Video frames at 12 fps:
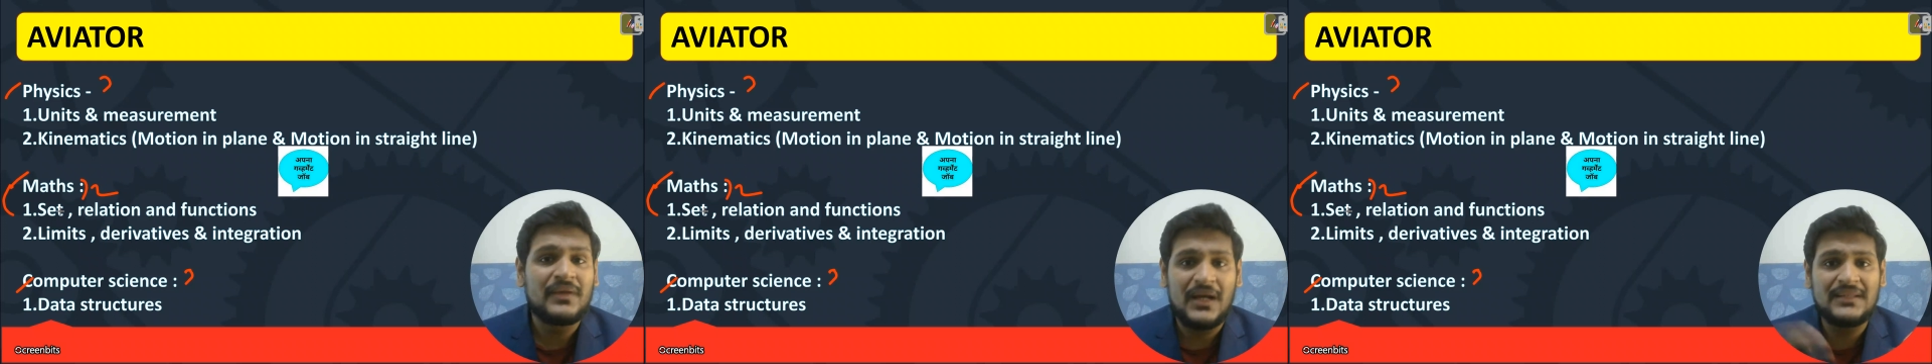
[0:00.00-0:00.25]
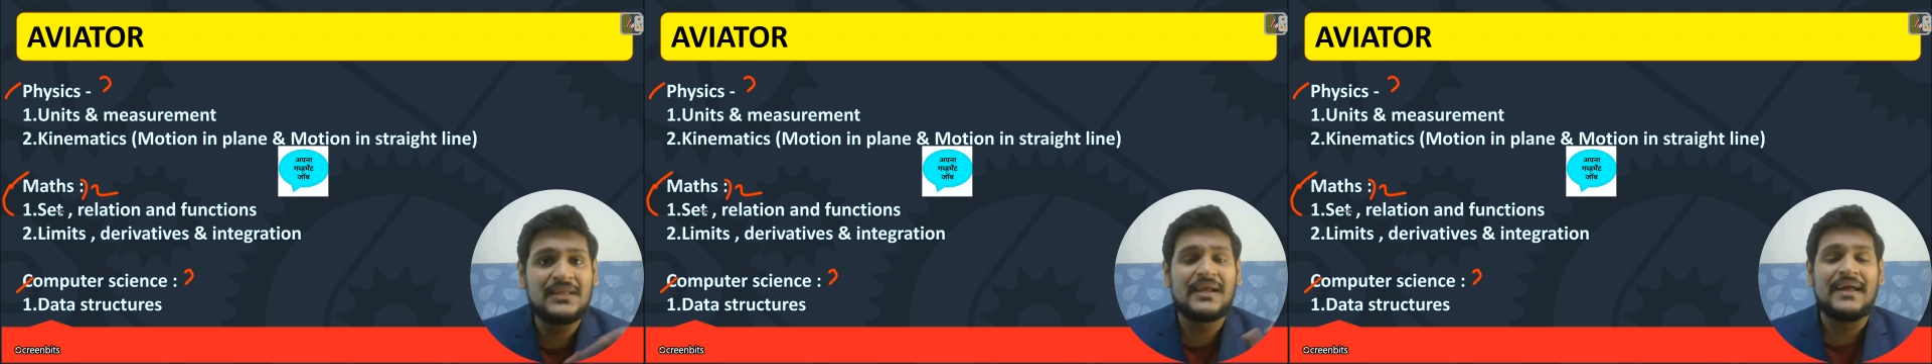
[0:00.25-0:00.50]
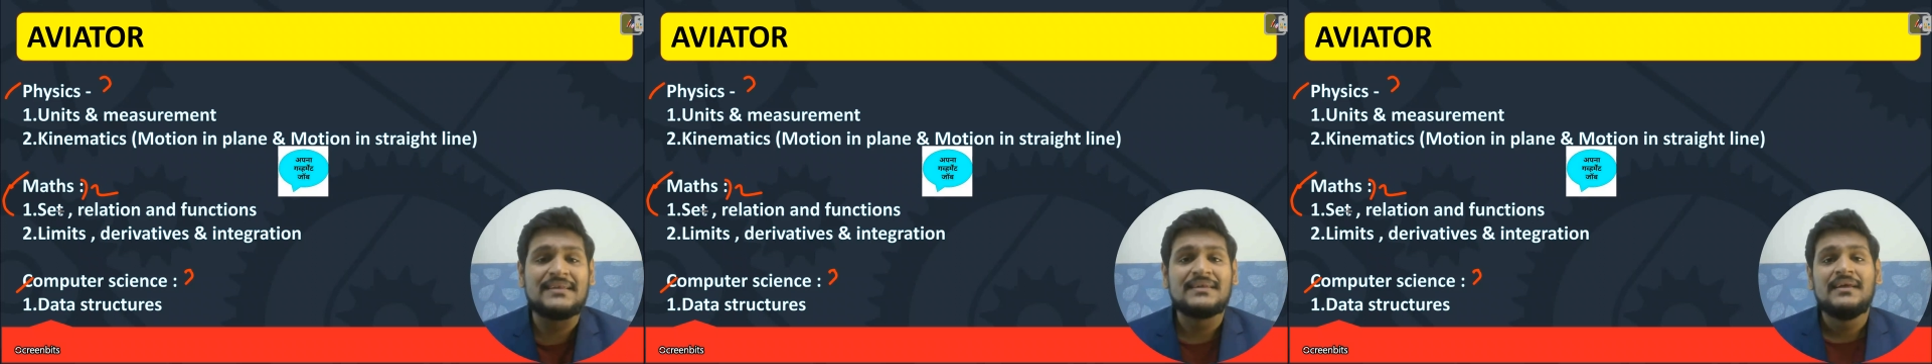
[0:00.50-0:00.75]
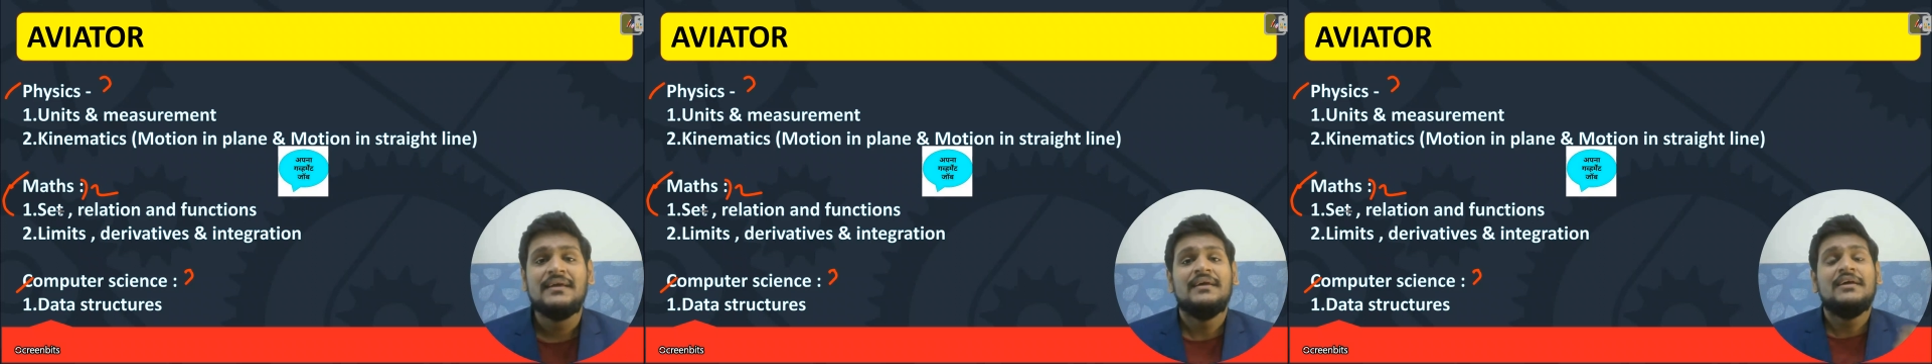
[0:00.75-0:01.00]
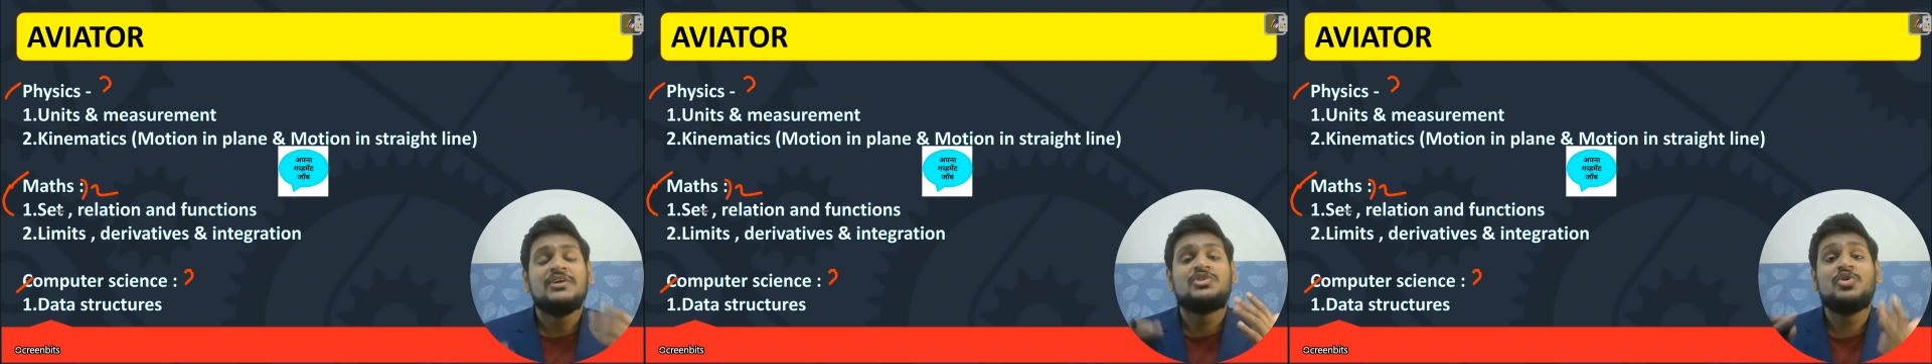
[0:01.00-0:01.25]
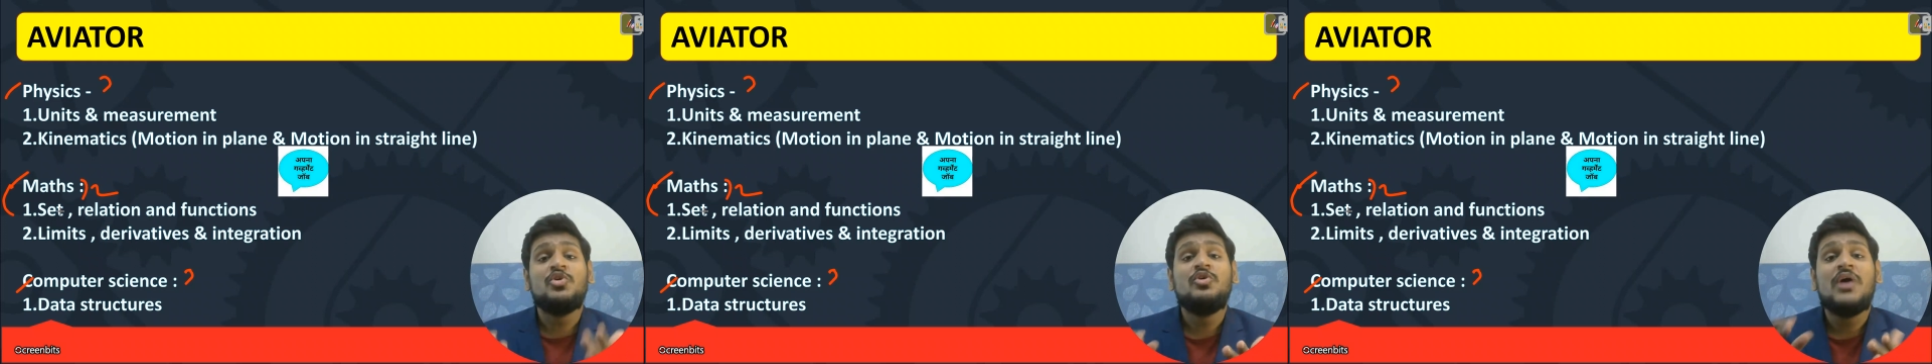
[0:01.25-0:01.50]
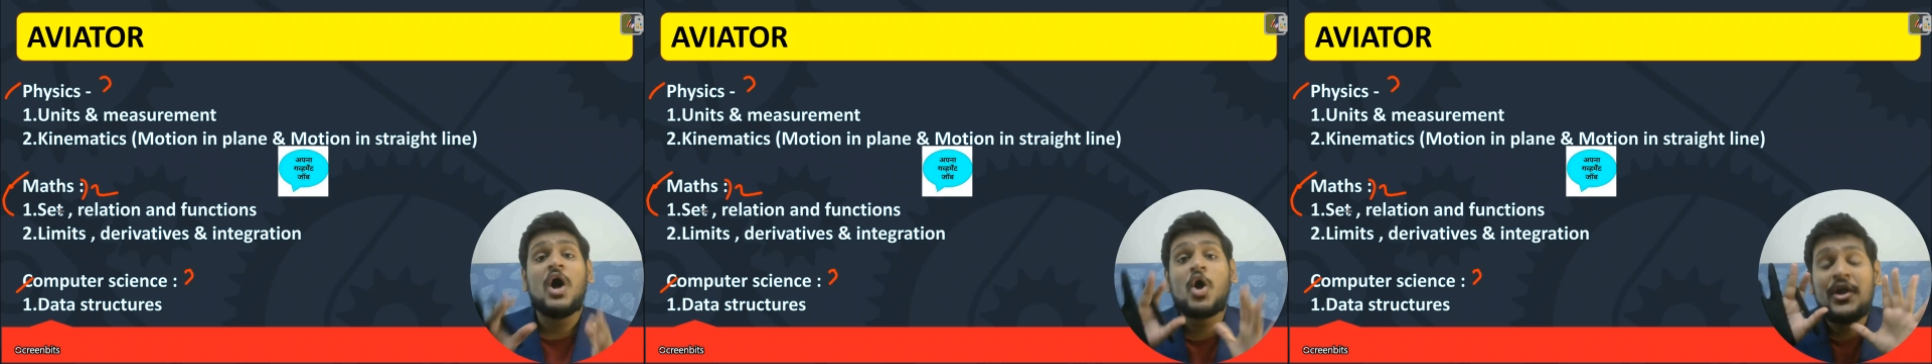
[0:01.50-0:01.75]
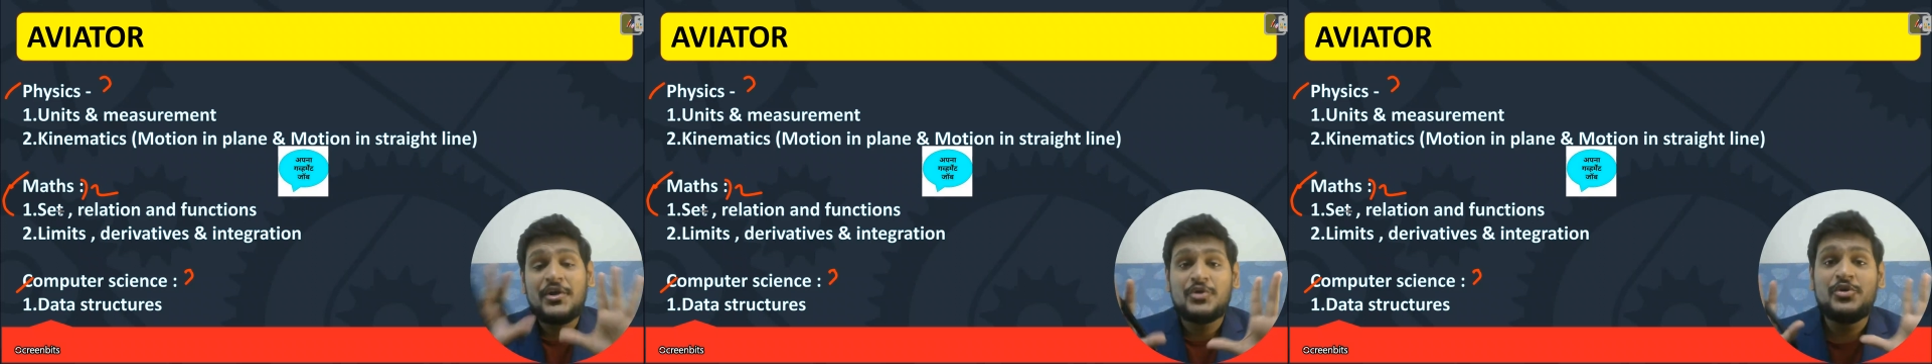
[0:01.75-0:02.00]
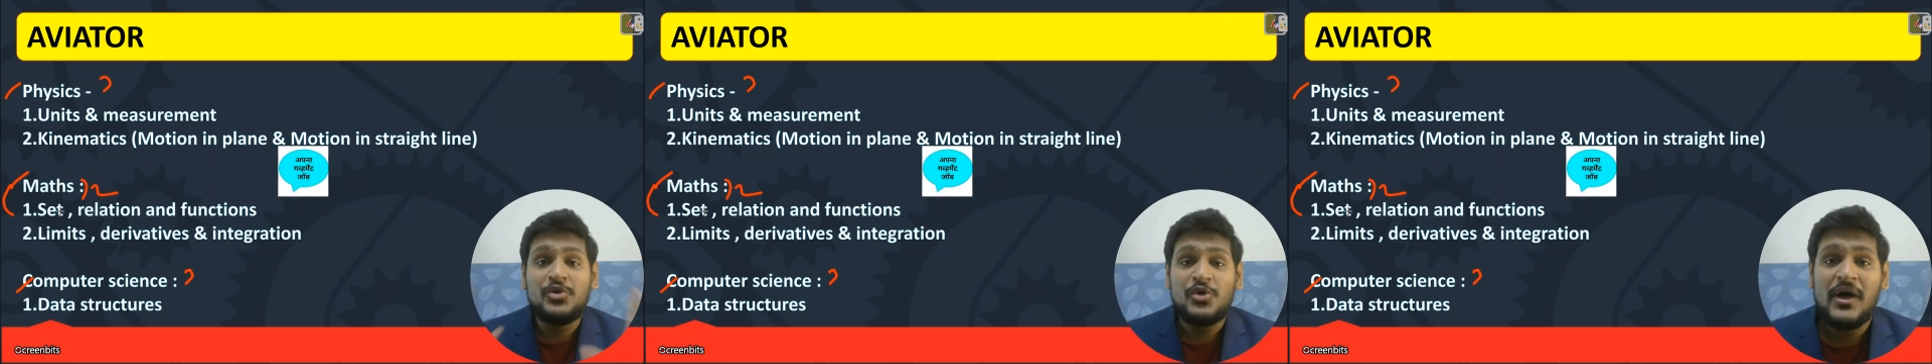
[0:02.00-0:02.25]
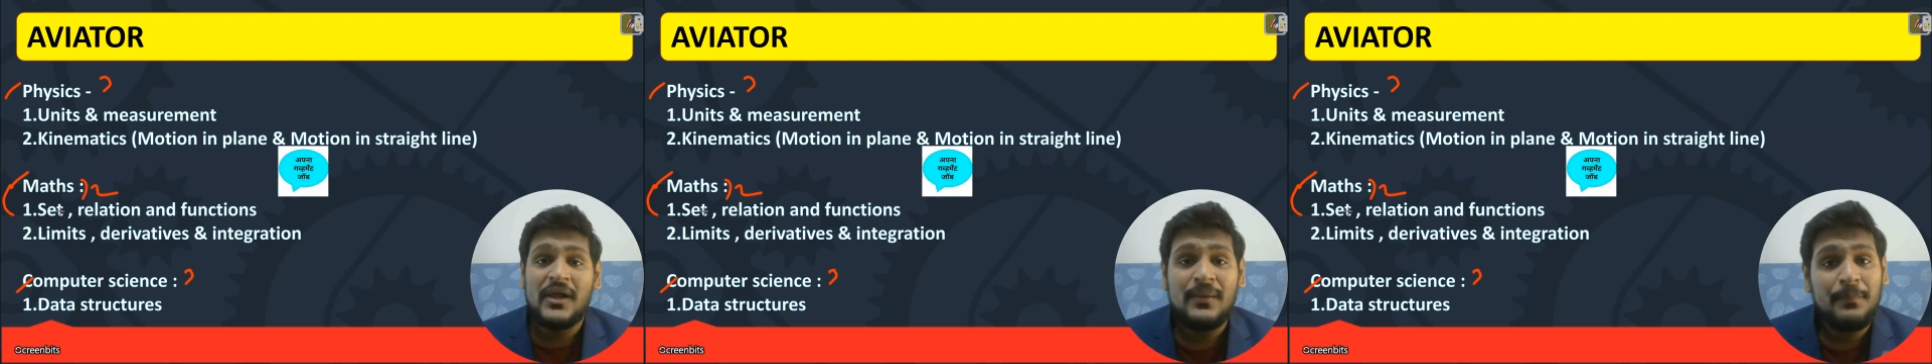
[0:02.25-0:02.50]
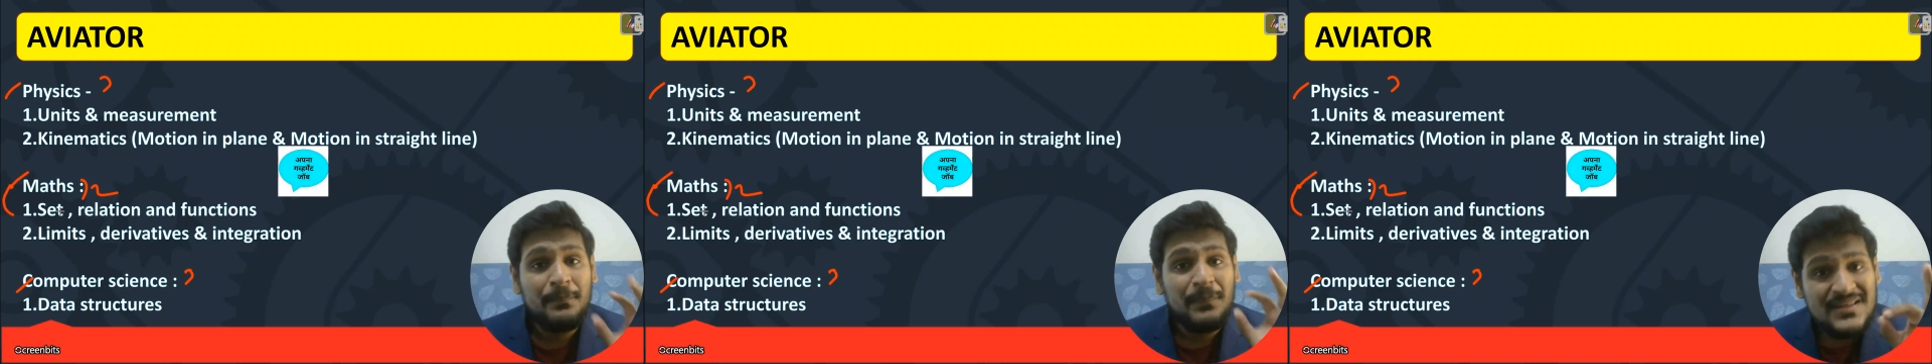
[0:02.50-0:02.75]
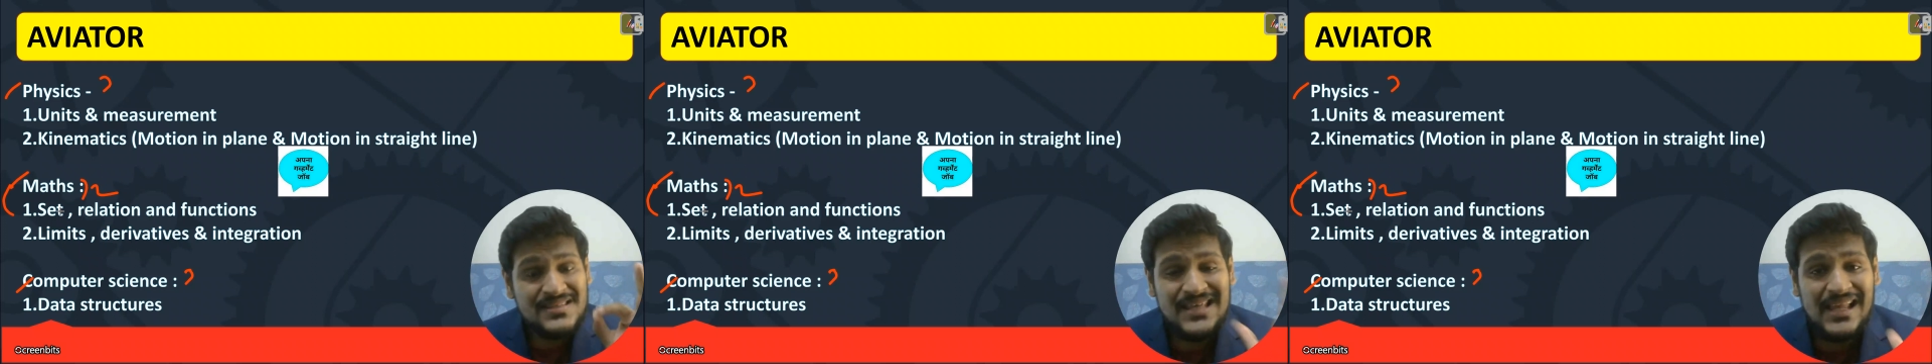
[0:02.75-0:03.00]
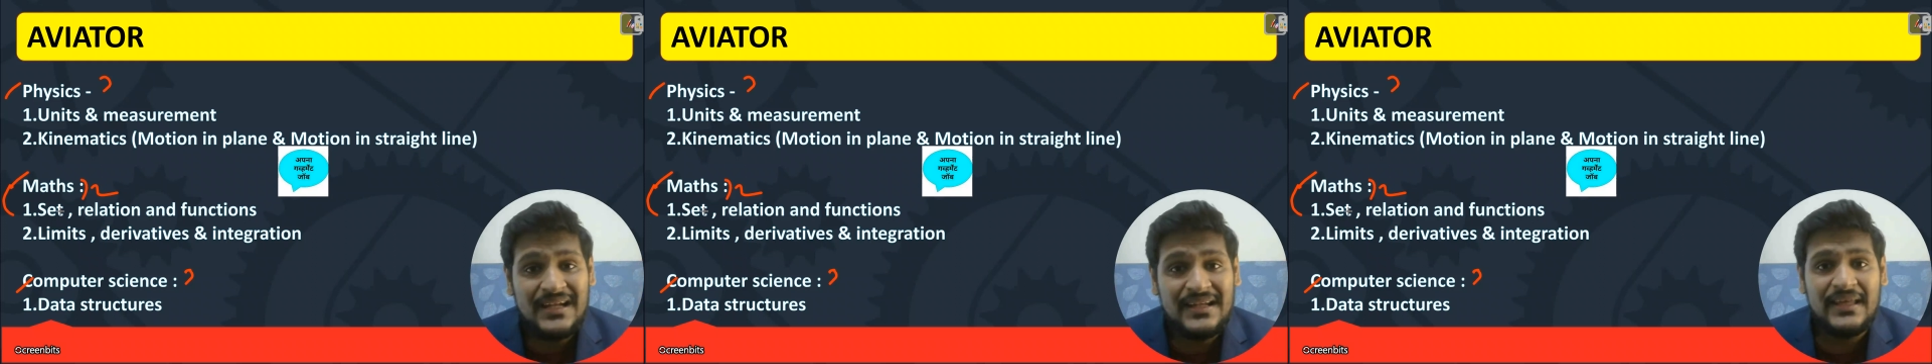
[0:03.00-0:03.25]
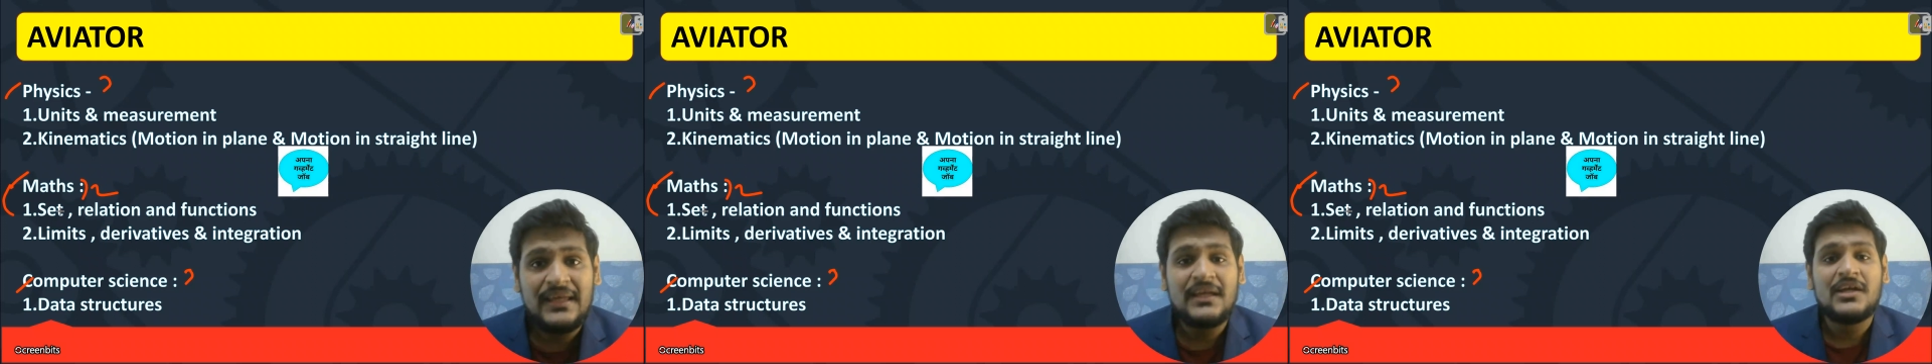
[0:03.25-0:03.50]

other guys so according to your personality